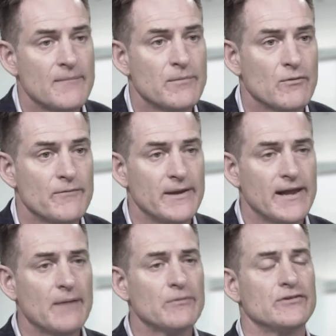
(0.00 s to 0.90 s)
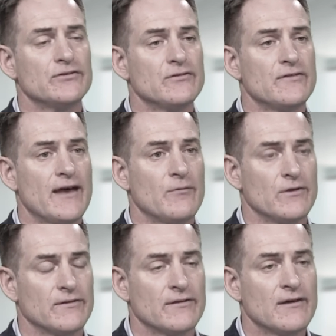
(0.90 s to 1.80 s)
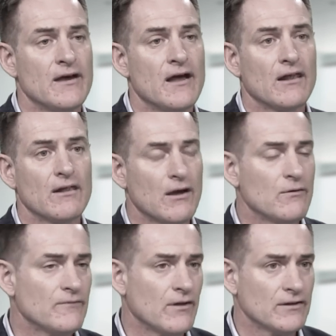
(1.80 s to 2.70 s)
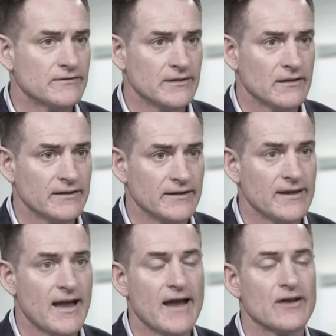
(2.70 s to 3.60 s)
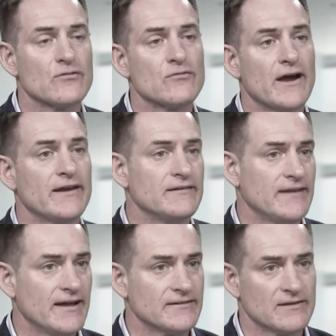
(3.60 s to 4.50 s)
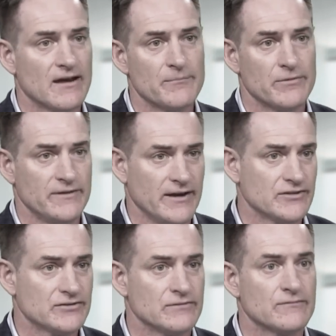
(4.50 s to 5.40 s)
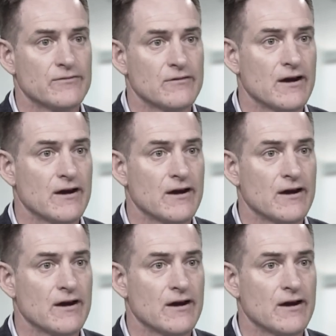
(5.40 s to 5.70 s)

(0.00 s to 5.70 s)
but we've been able to do that with lower volatility and greater downside protection for